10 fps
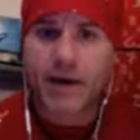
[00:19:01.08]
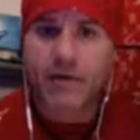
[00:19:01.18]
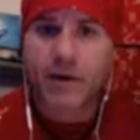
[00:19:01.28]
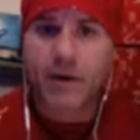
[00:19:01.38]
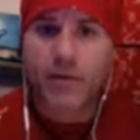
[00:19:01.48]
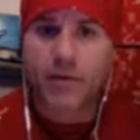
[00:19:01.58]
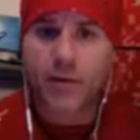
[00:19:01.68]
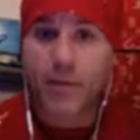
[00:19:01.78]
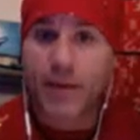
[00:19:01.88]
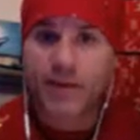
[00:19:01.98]
So for
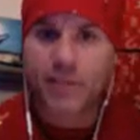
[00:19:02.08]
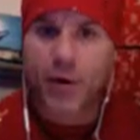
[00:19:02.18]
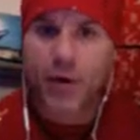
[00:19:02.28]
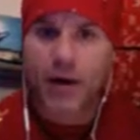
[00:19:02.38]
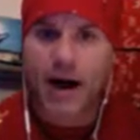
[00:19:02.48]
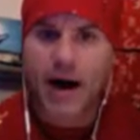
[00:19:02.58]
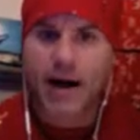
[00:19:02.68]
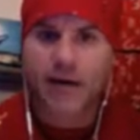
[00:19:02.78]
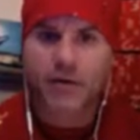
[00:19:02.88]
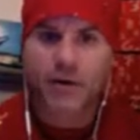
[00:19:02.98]
you baseball
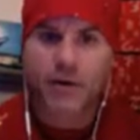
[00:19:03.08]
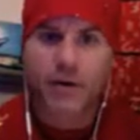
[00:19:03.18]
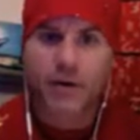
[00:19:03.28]
guys, or,